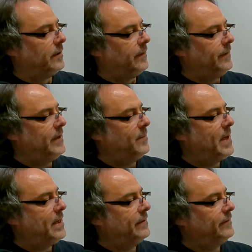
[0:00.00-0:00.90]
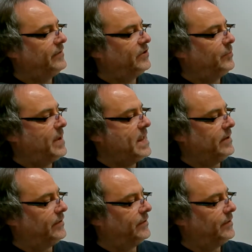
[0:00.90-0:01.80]
the amount of
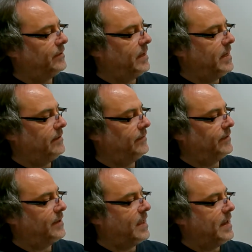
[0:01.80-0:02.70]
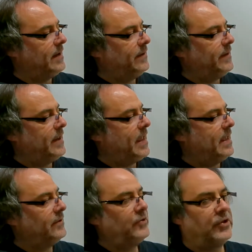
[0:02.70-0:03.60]
space inside the
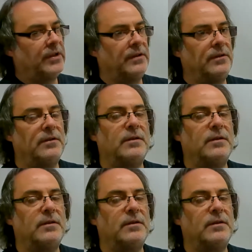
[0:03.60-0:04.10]
engine